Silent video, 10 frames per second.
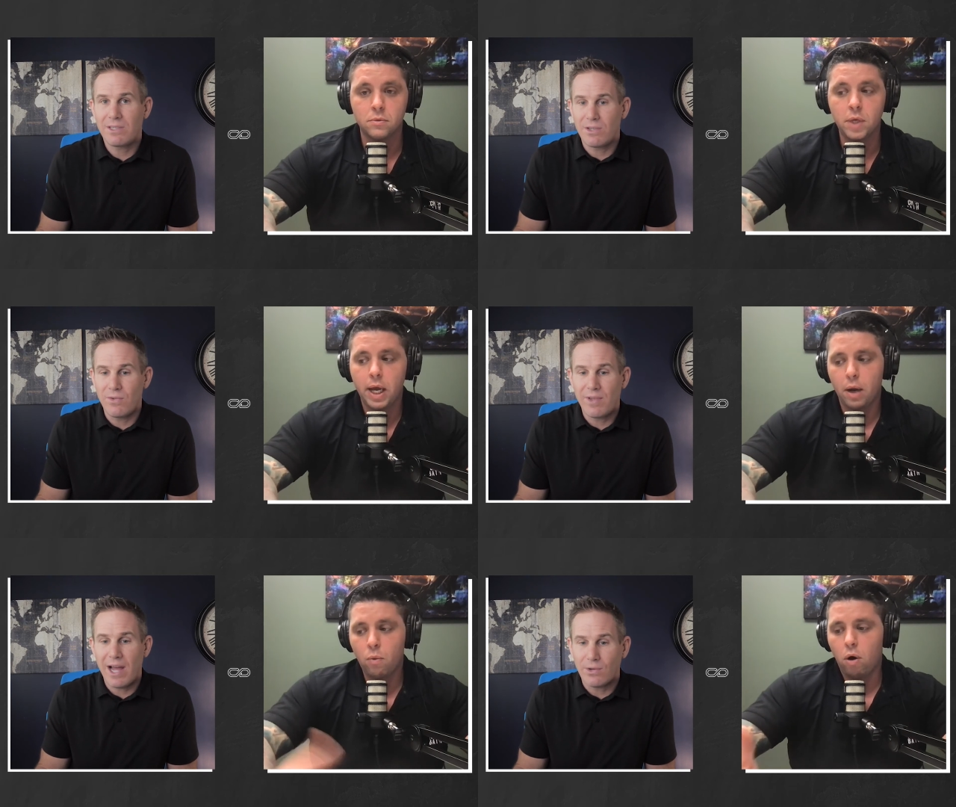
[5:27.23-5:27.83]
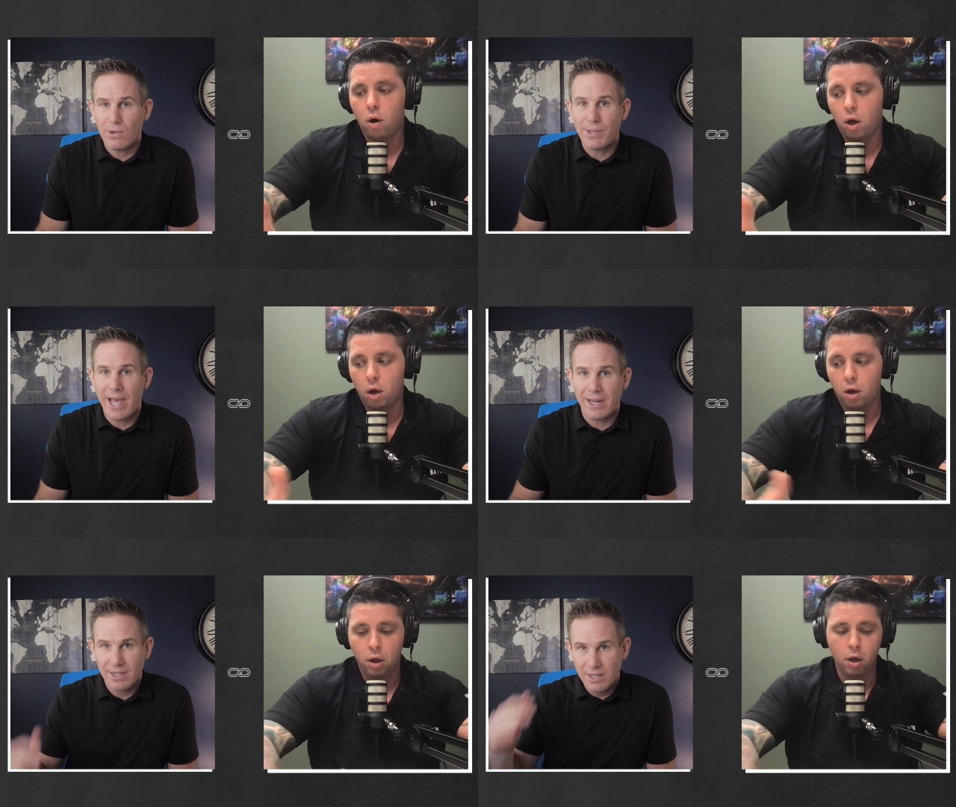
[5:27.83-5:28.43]
Speaker 1: Yeah, so you've well, got to hold
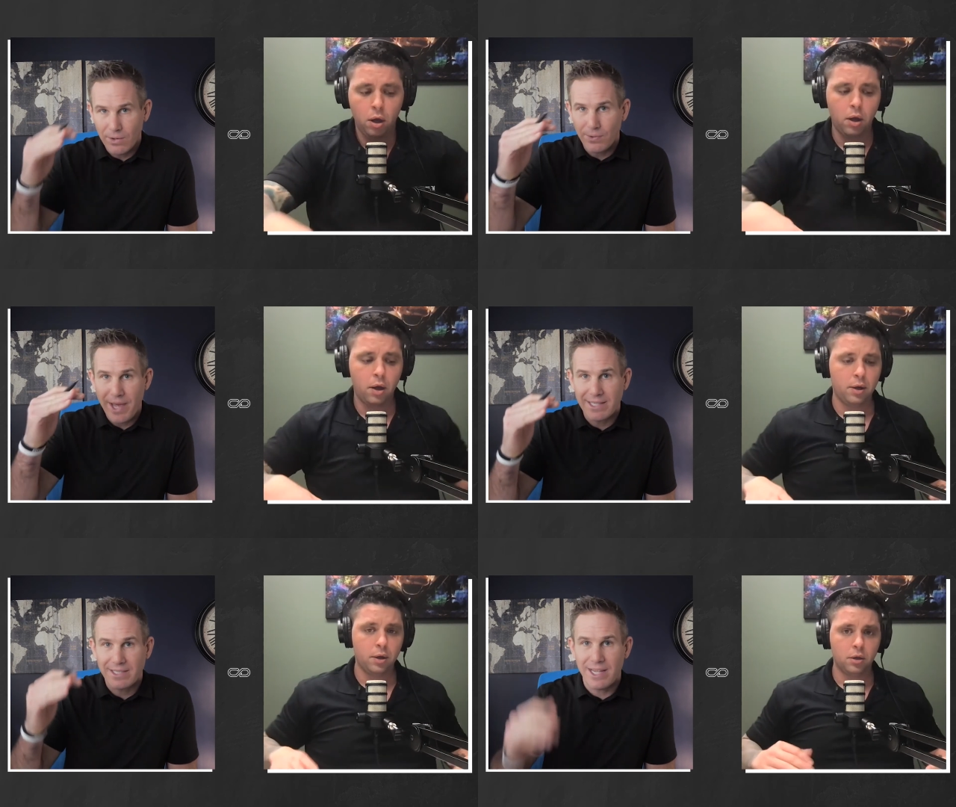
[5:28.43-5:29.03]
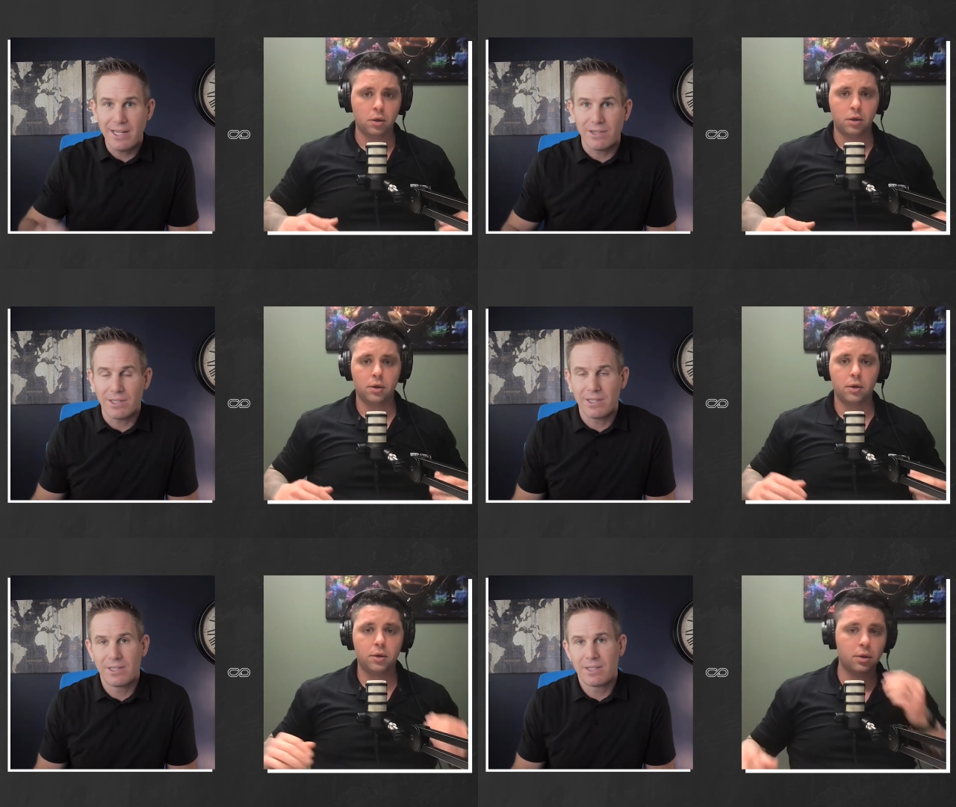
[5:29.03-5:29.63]
that hold that
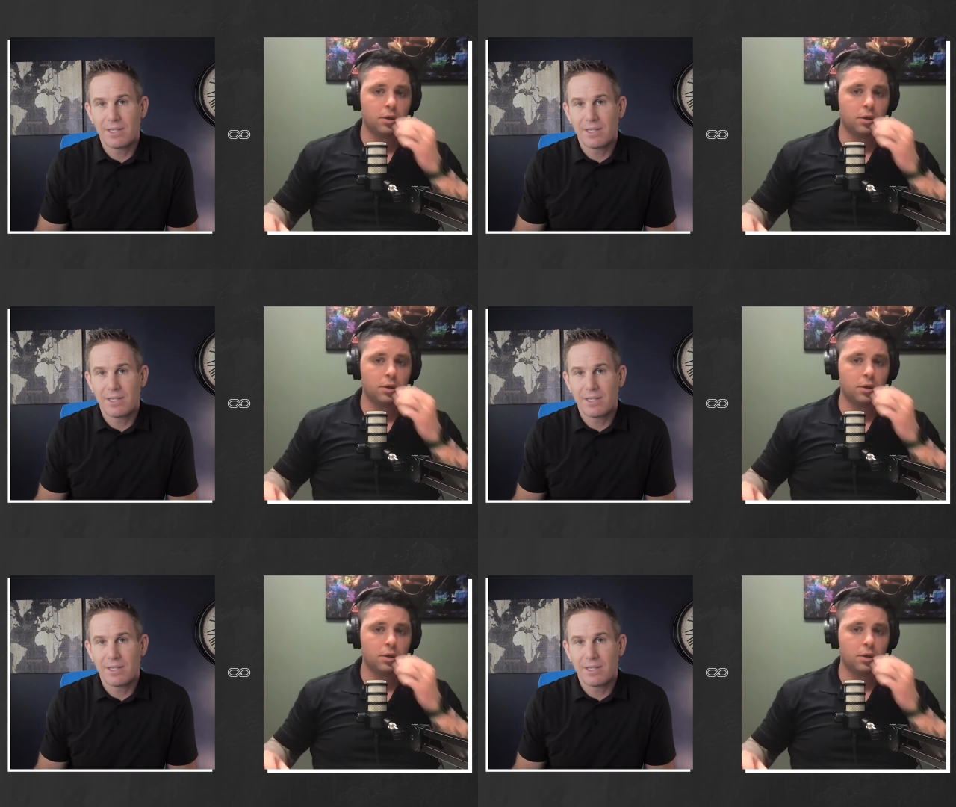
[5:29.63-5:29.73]
standard.